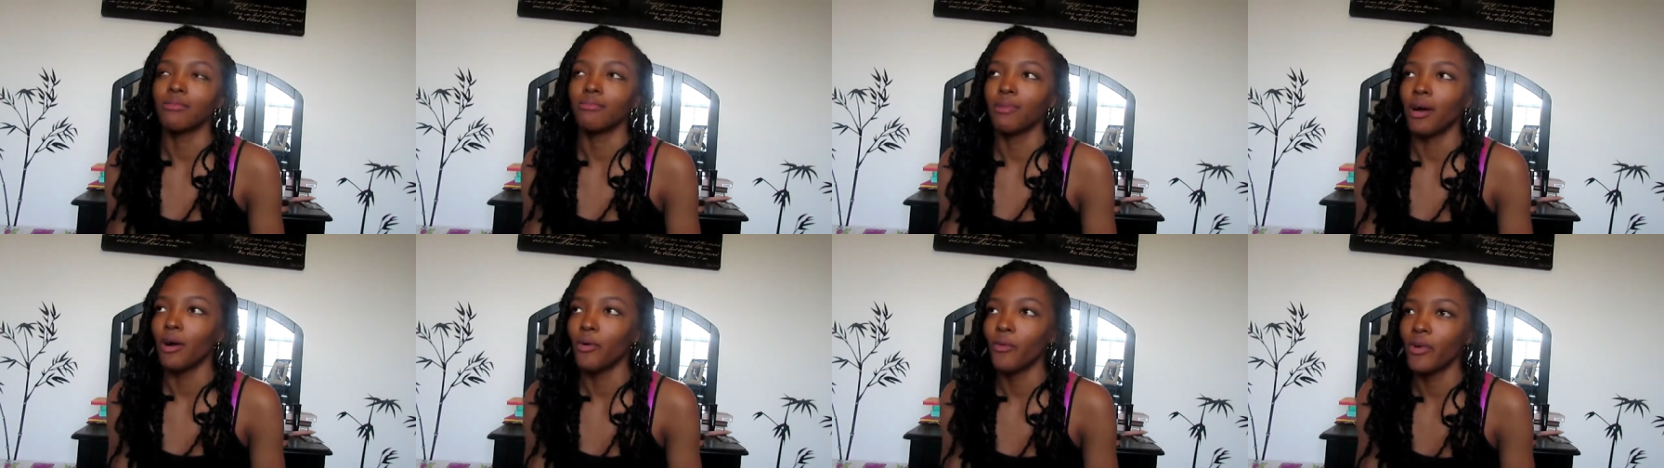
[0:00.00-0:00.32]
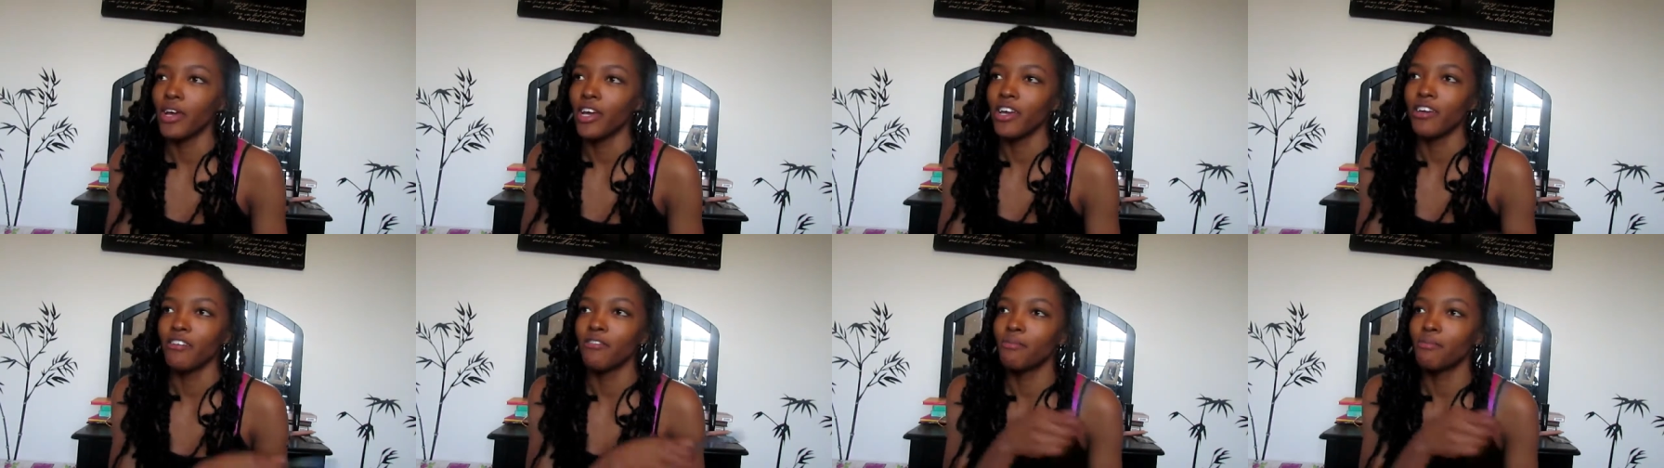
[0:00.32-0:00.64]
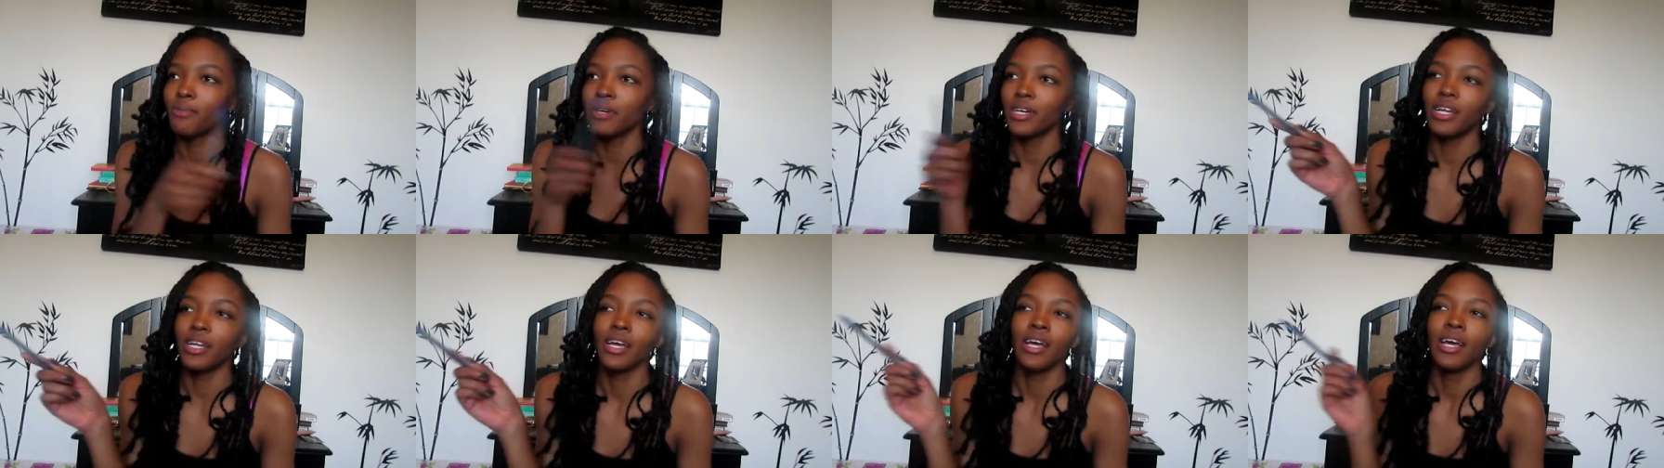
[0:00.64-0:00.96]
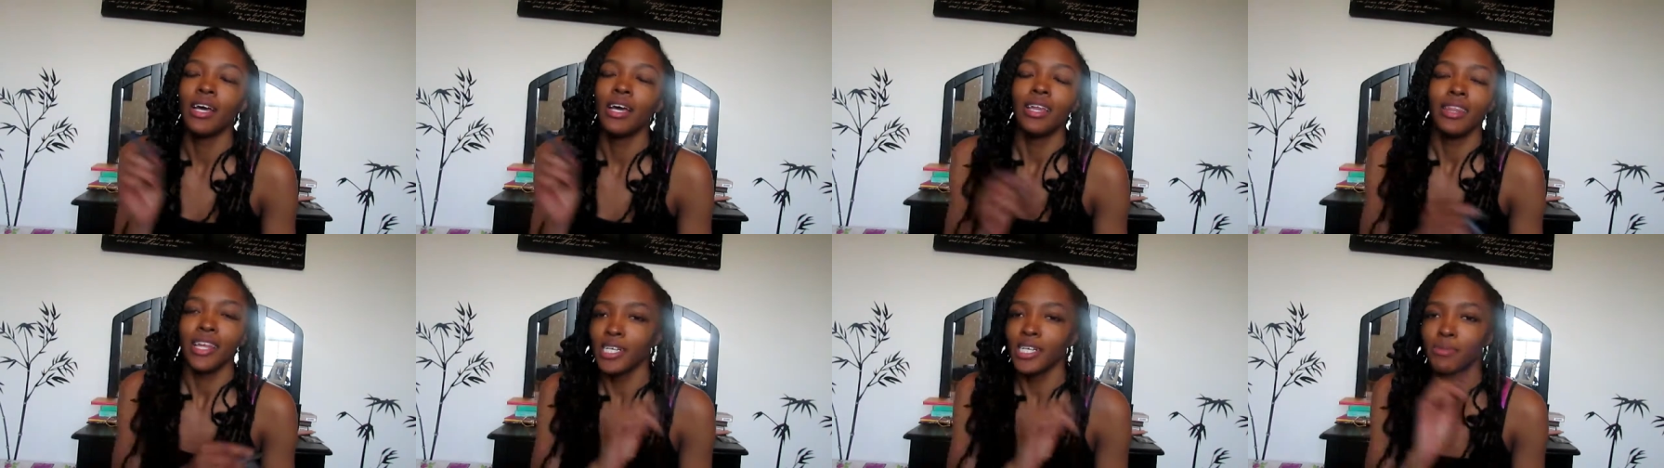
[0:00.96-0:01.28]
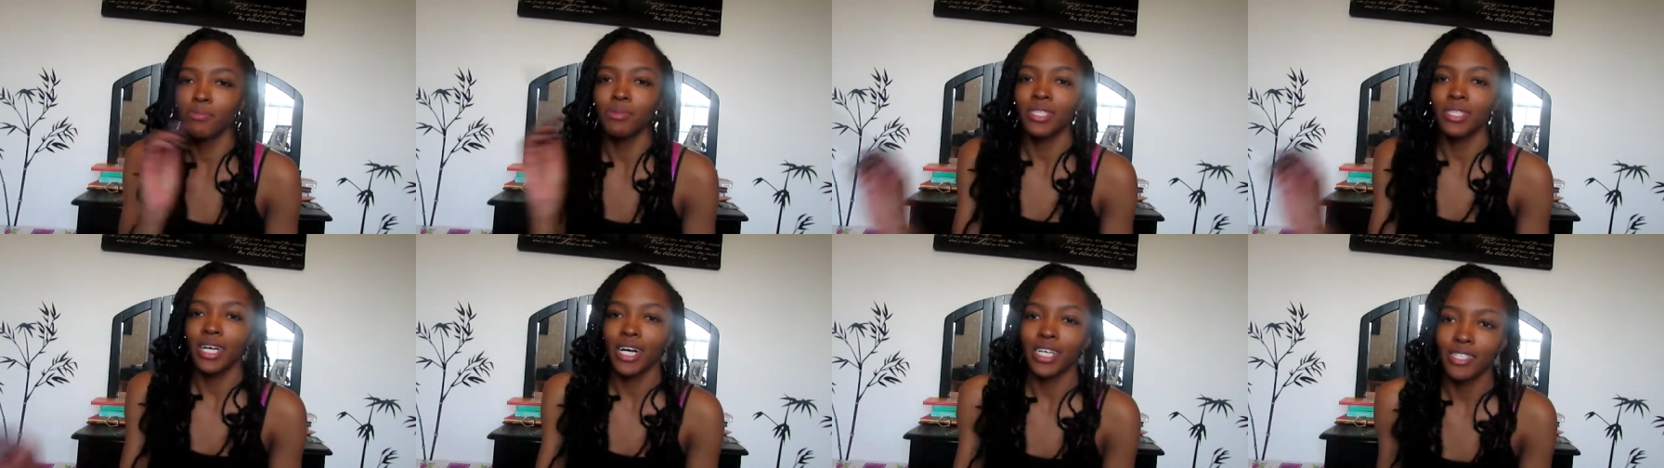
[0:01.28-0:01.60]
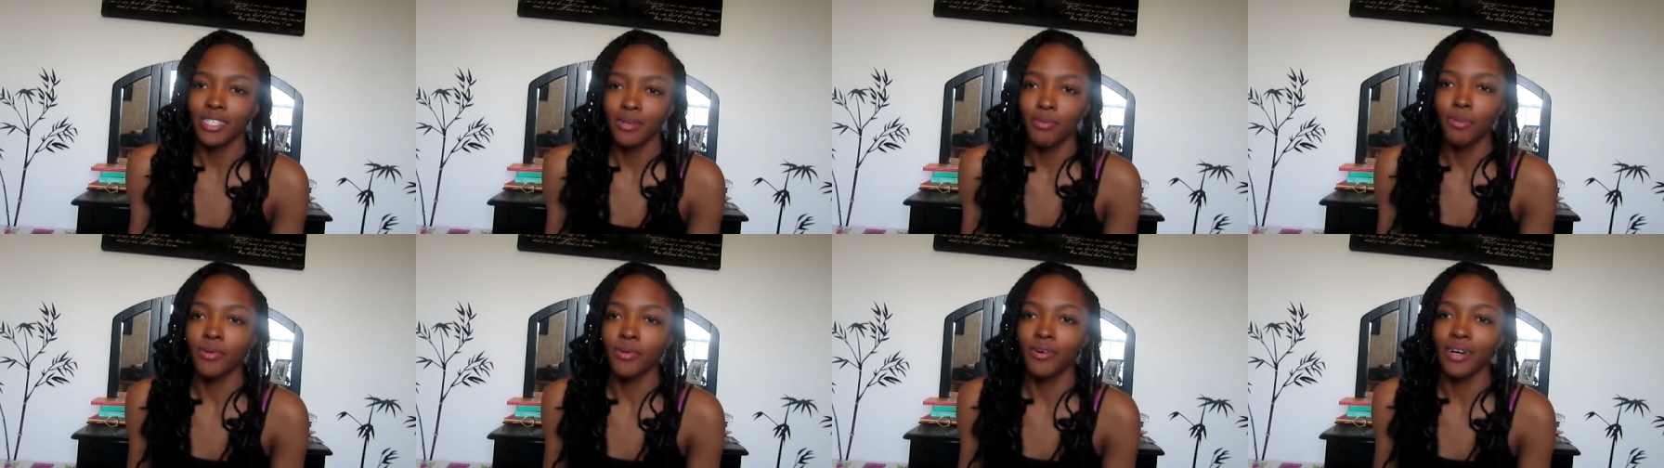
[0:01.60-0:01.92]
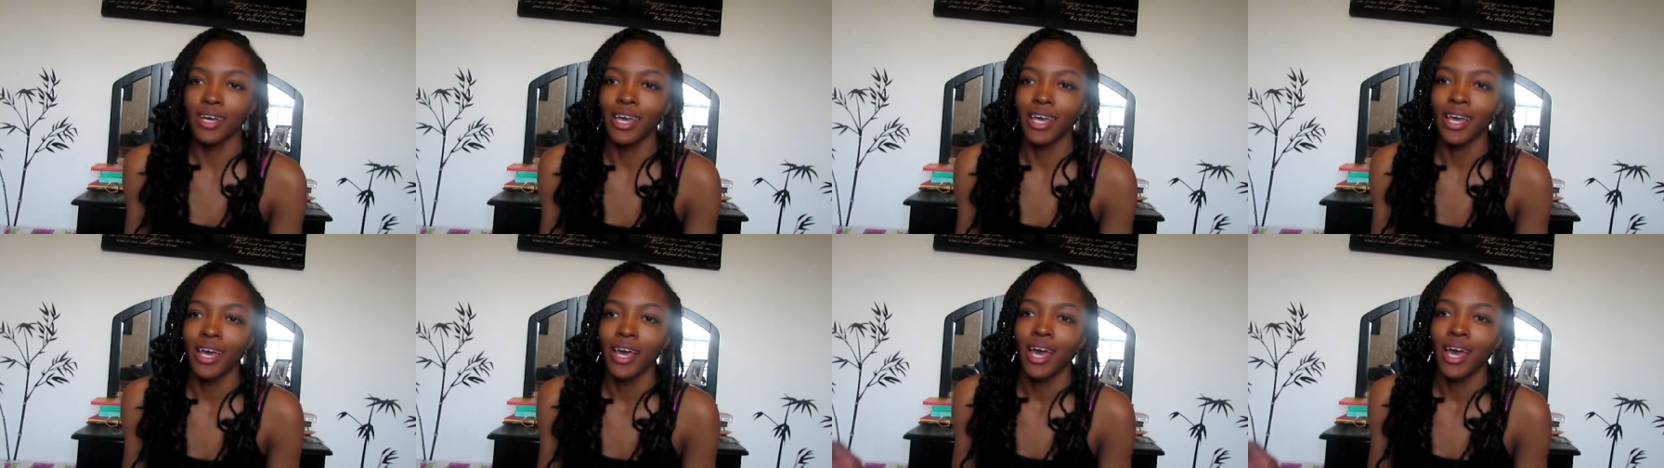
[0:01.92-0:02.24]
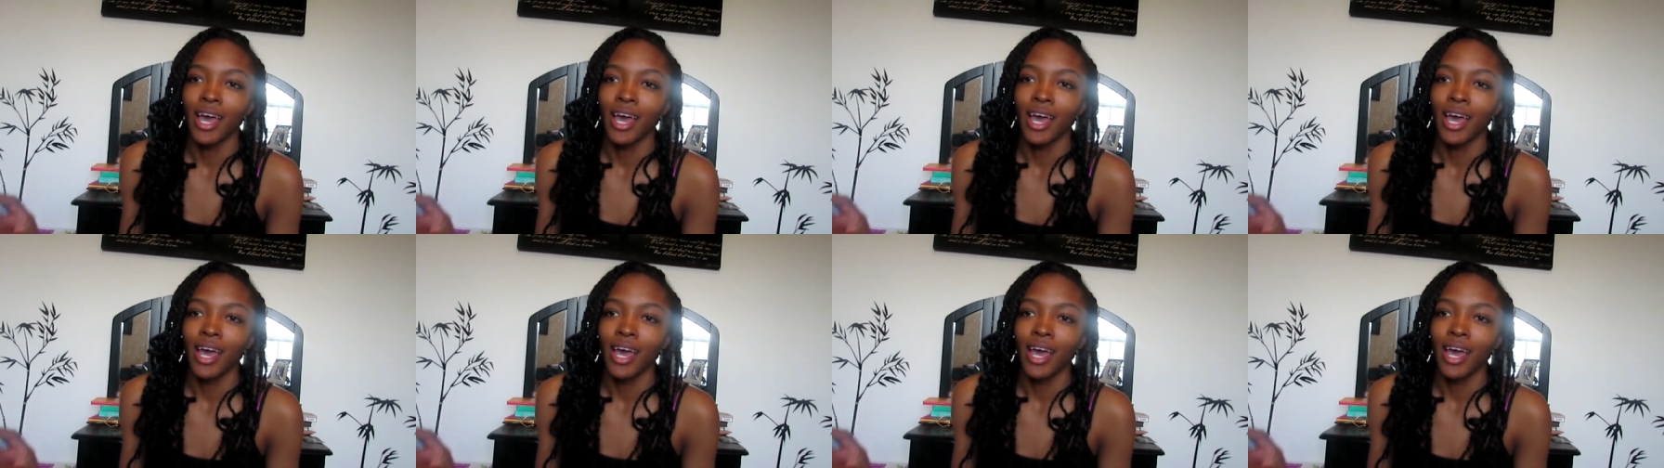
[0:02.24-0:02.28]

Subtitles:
my weave, but that's besides the point.